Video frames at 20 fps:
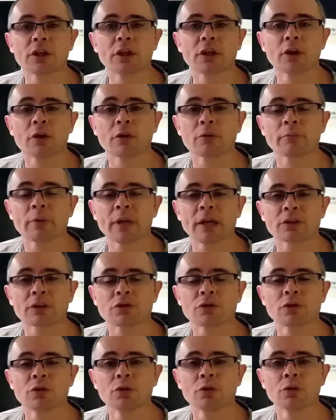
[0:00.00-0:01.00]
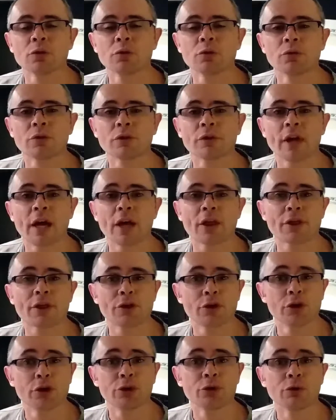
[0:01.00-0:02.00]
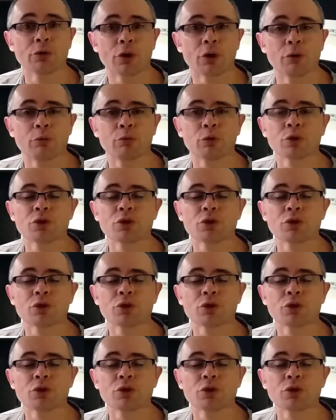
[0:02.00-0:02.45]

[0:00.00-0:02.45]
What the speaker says: going back to that third group,